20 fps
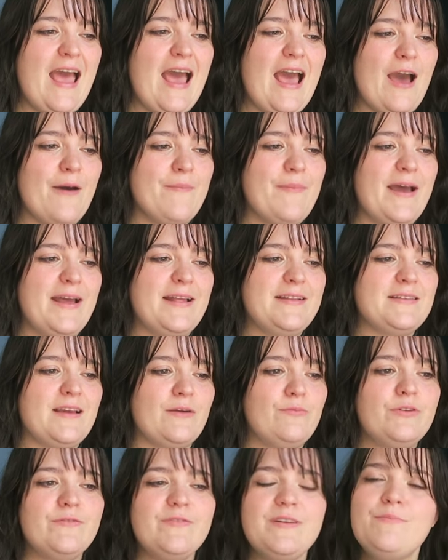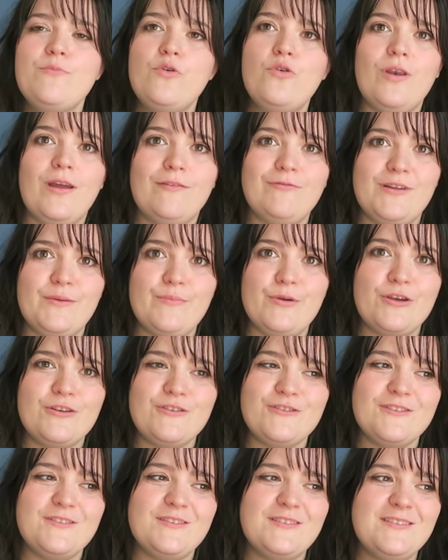and I want to read more lovely
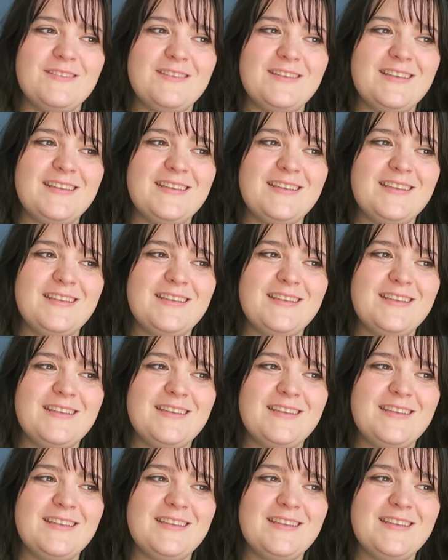books.